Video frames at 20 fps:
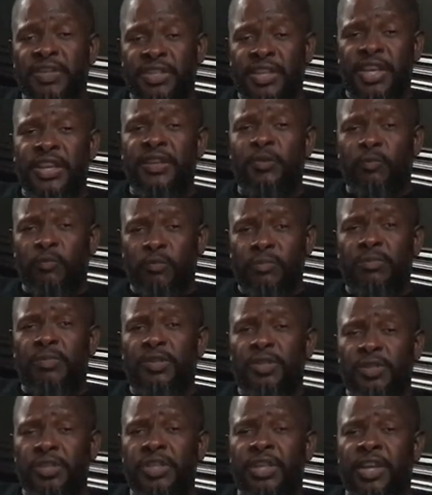Take
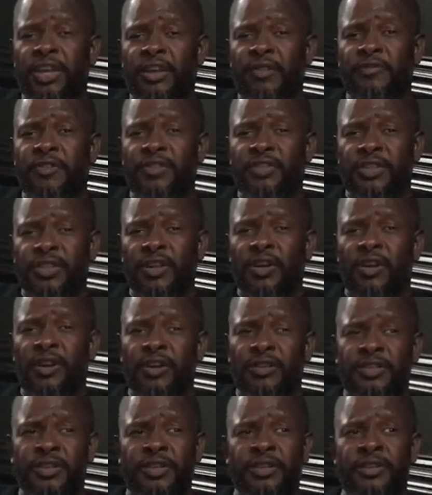good care of the
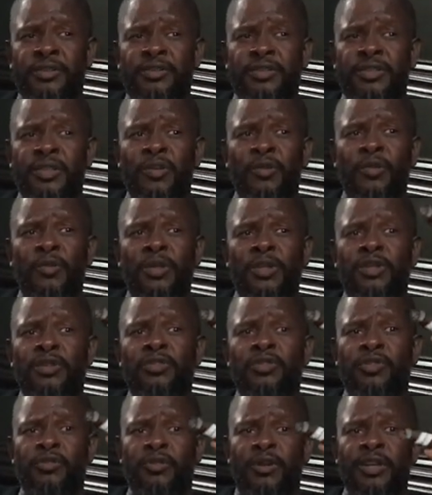cigars here, so the
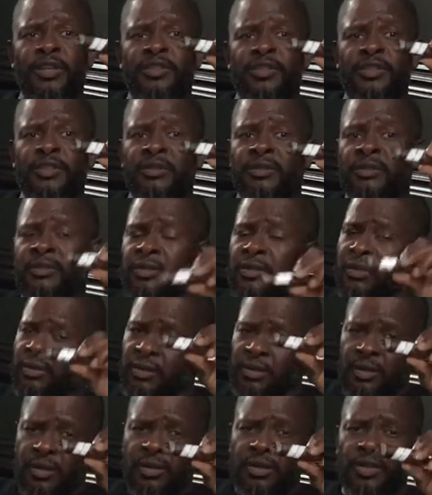construction
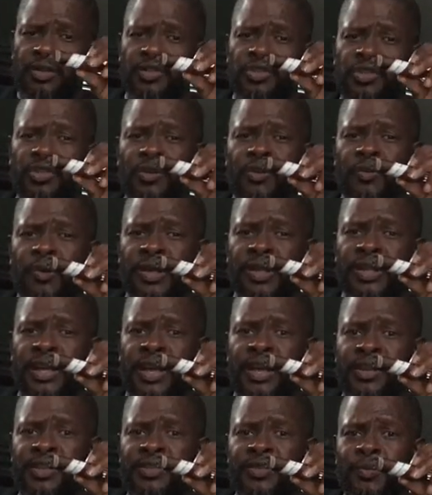is showing
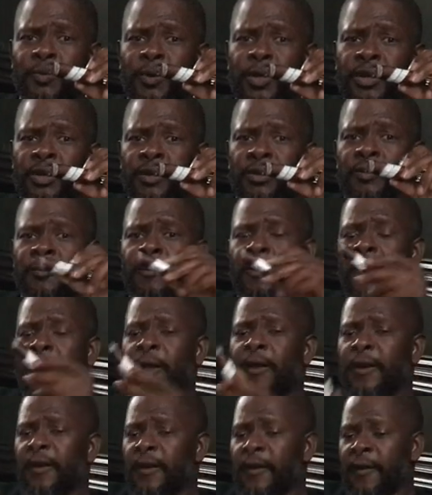that as well.
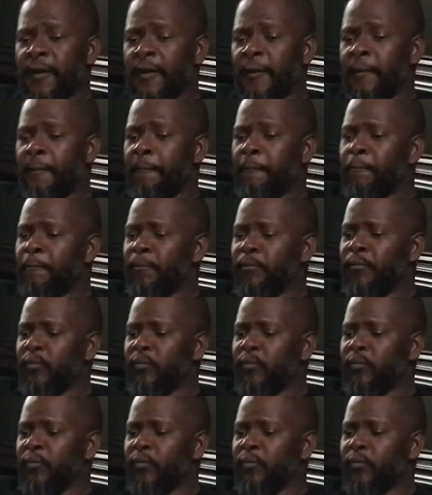Um,